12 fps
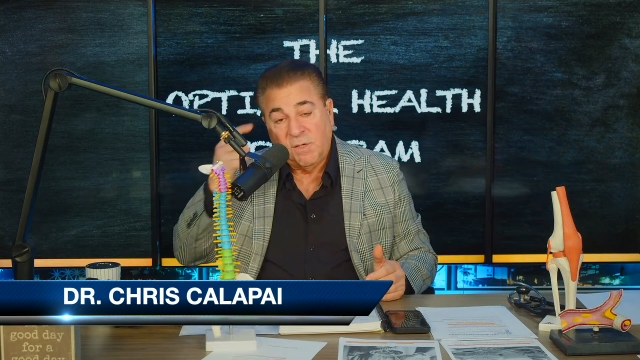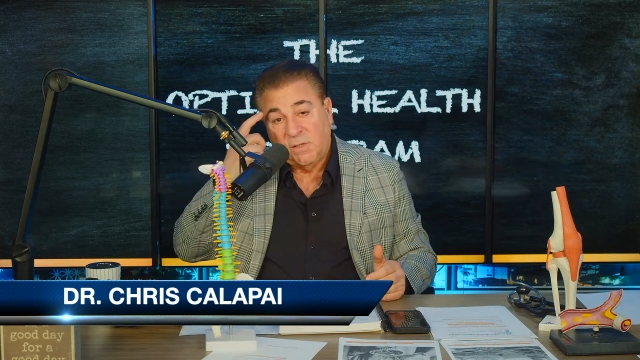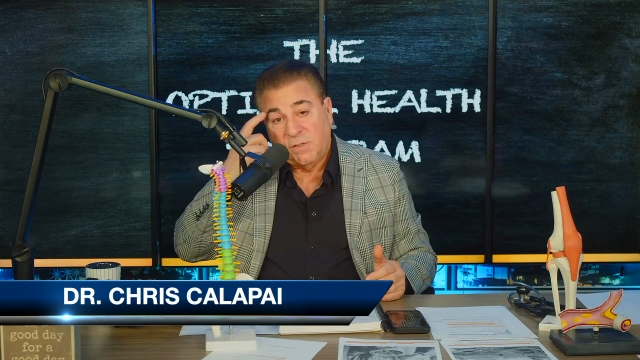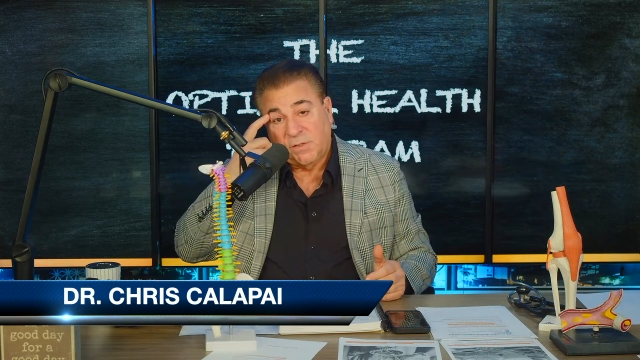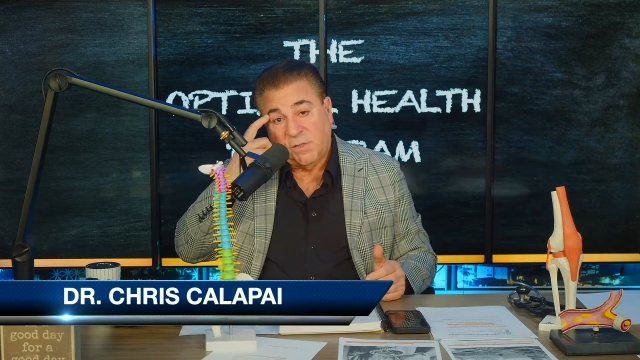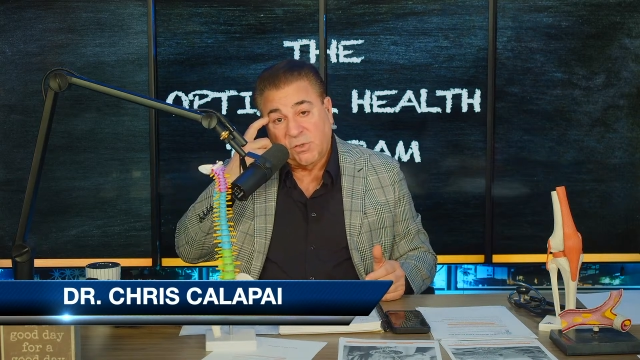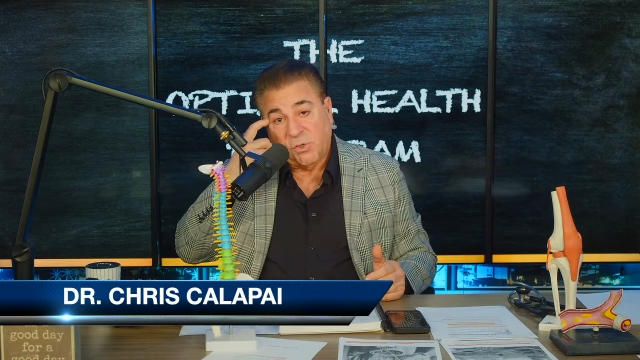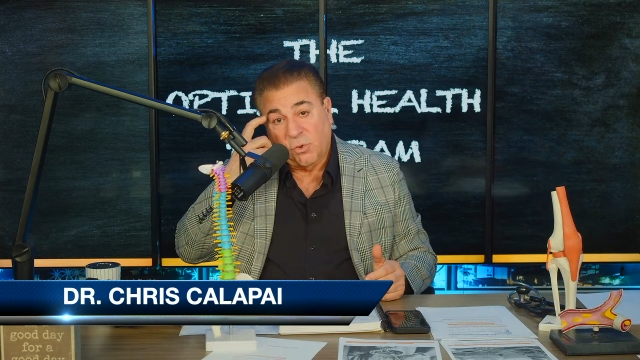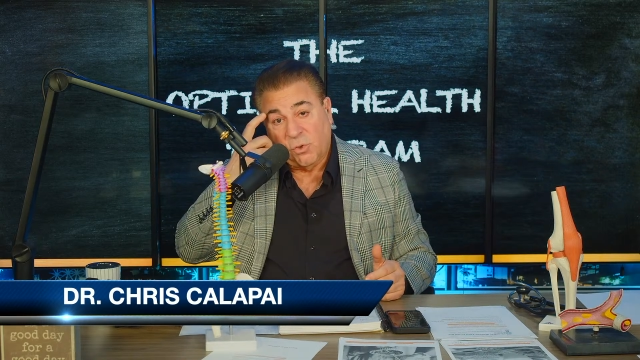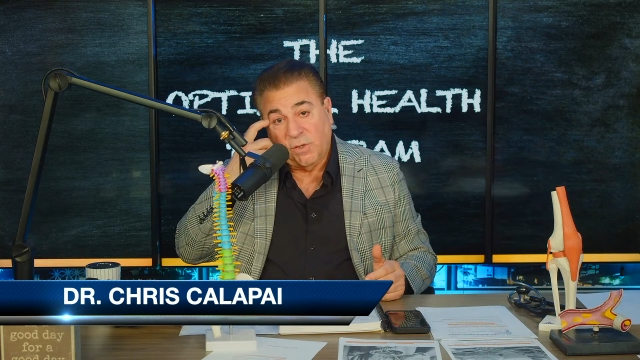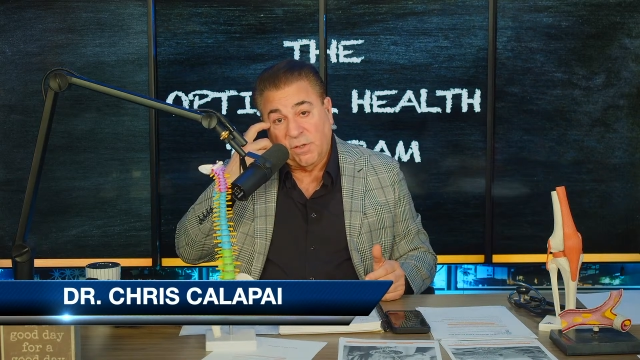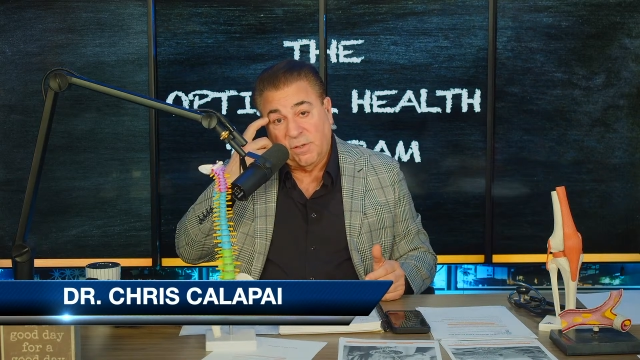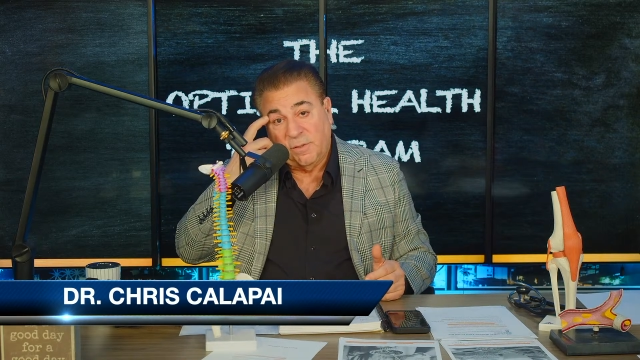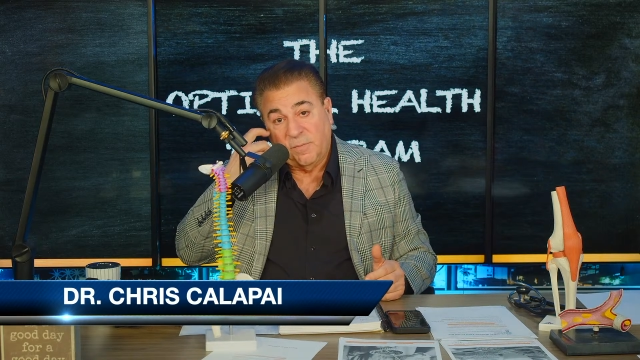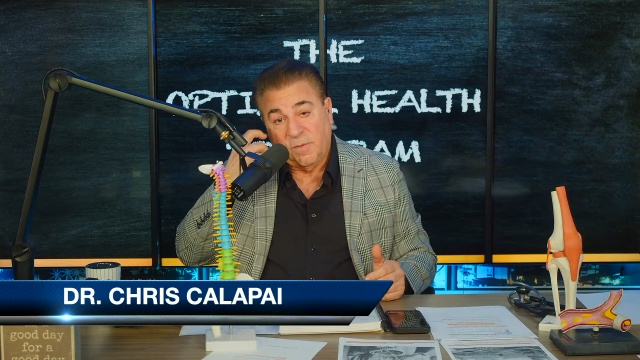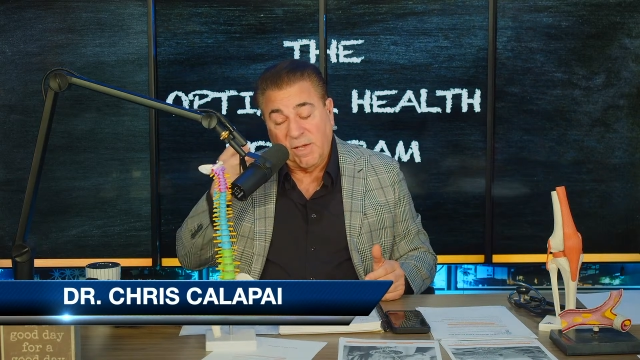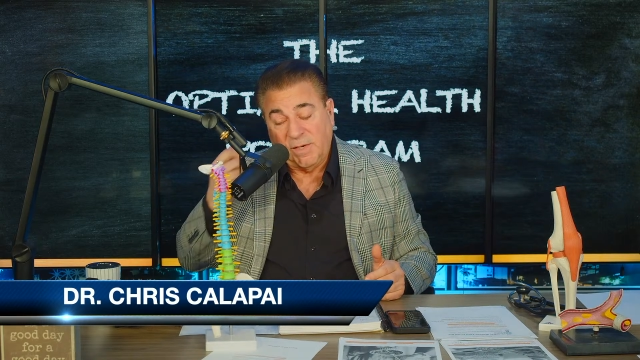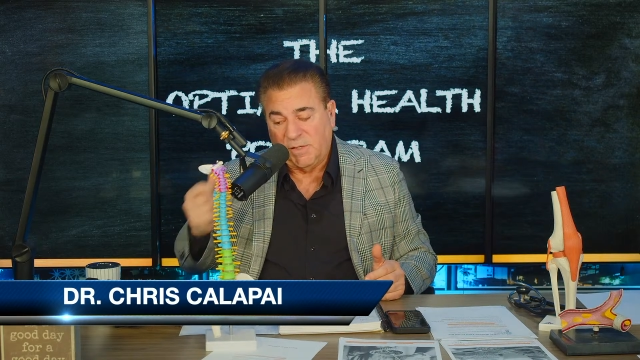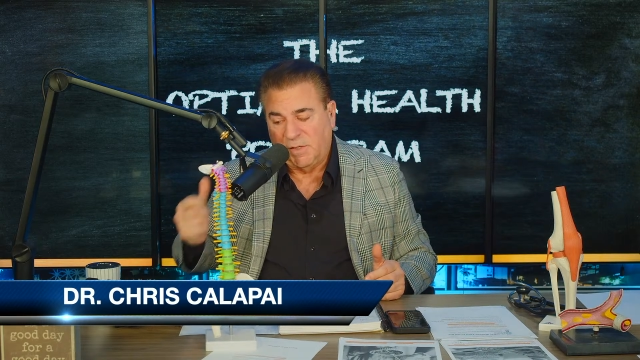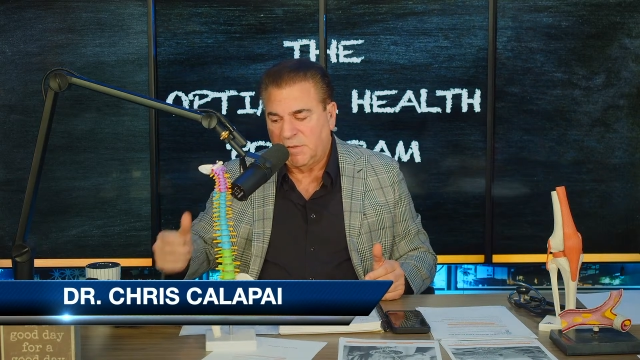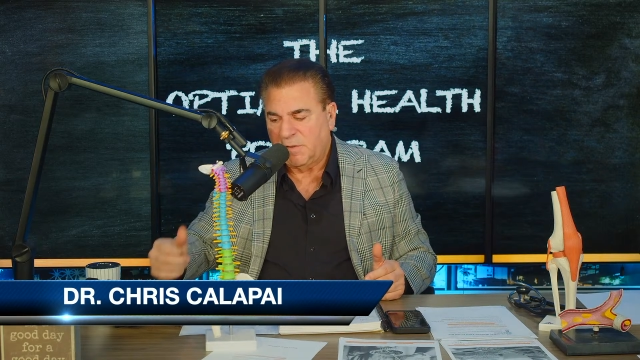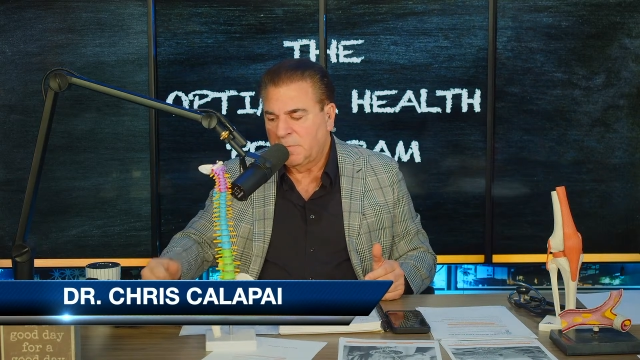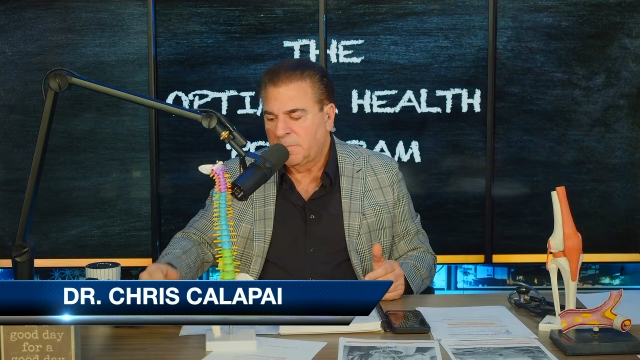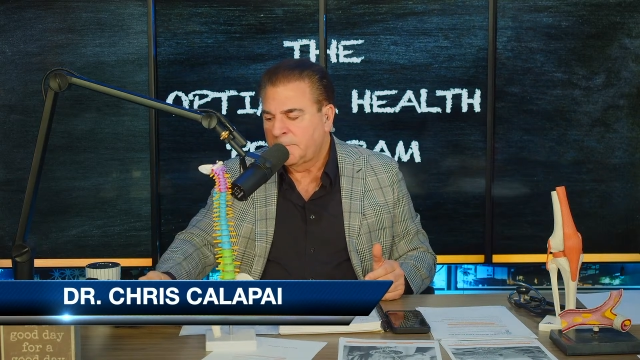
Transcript: since the early 90s.